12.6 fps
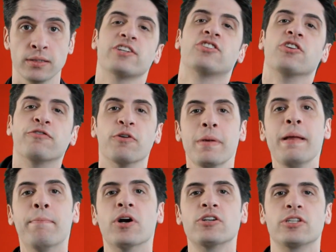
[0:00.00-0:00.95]
All right, so for
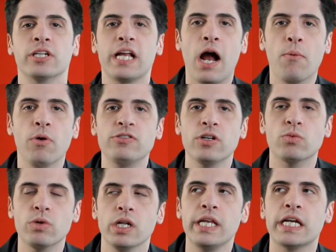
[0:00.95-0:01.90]
me personally, I wasn't
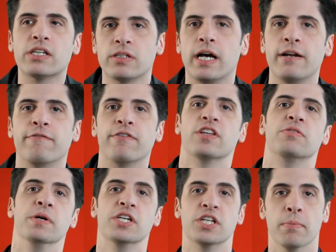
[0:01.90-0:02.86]
really excited for
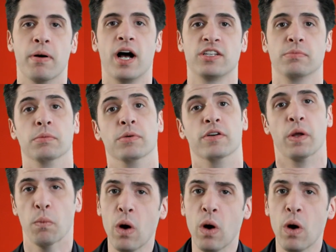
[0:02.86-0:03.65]
this Mission Impossible movie.